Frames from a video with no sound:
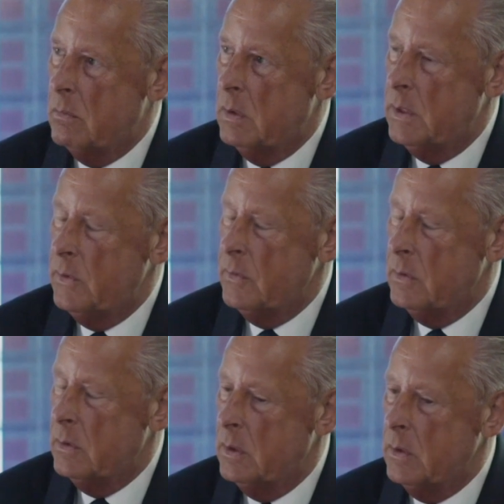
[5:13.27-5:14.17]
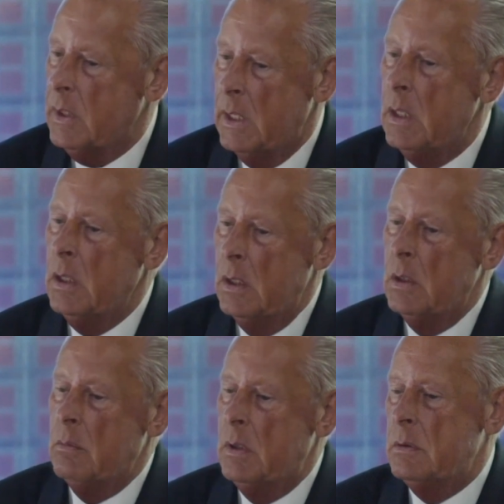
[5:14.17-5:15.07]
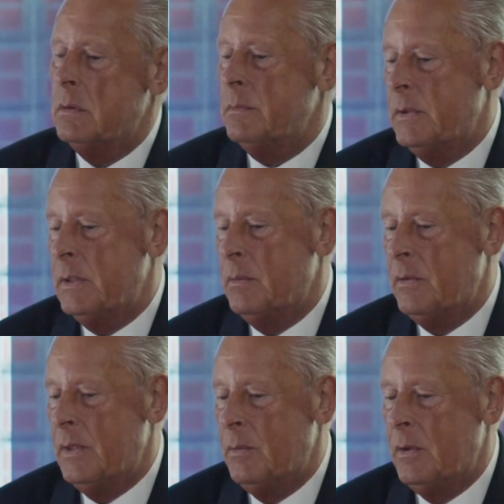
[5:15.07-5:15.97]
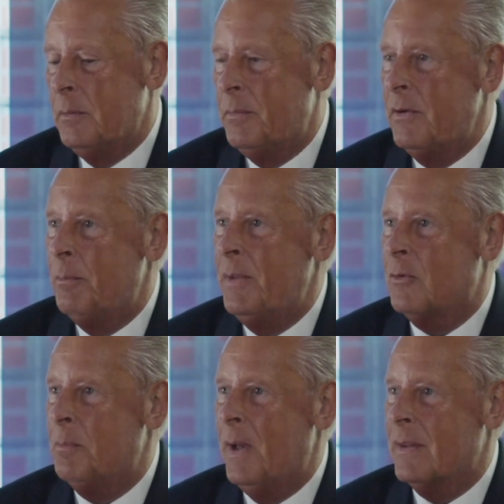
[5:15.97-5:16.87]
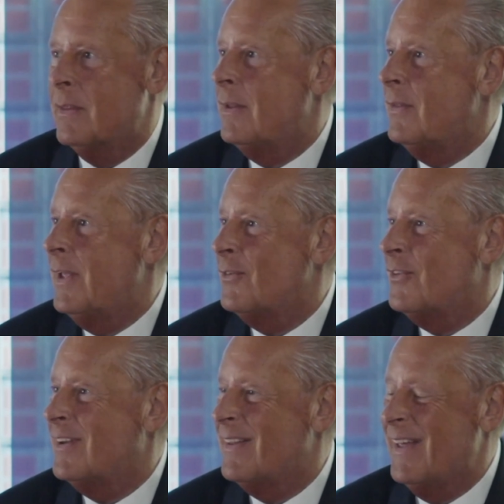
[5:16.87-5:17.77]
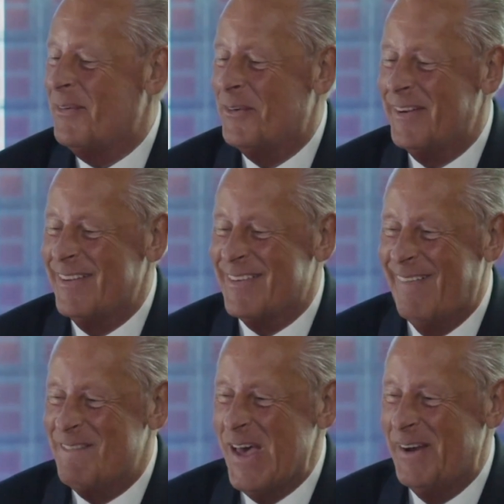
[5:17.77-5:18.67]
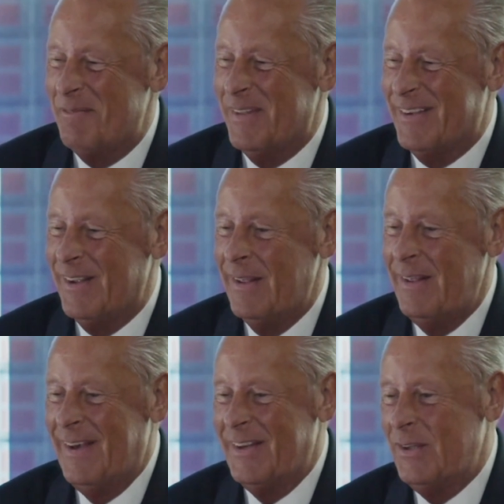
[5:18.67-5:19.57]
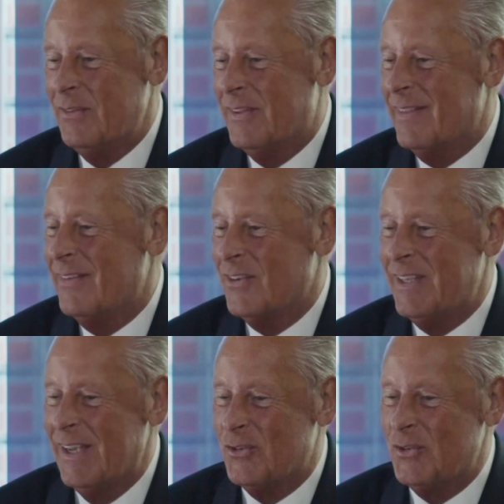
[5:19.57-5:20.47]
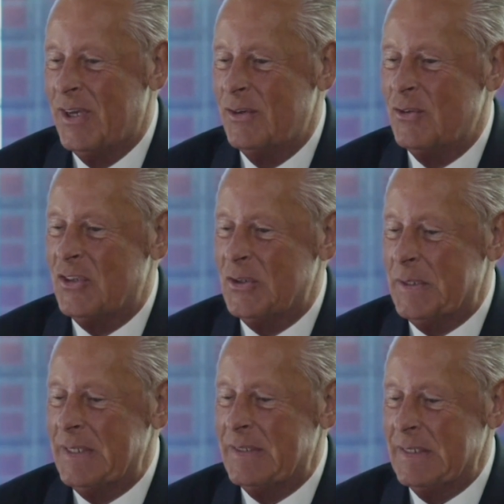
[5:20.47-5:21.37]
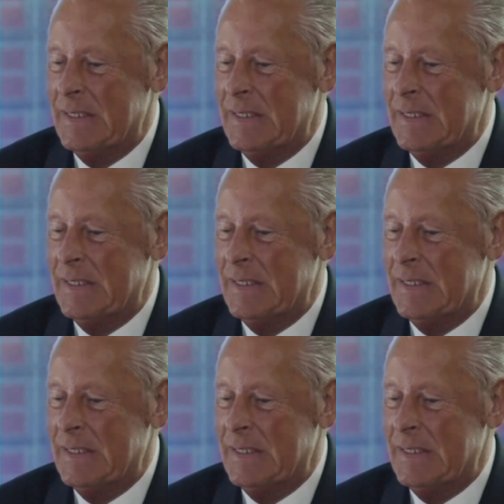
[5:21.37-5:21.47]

Right. Okay. Well, there we are. A bit of a mixed bag then, the answer to that one, isn't it? I don't think there's a yes or no to it.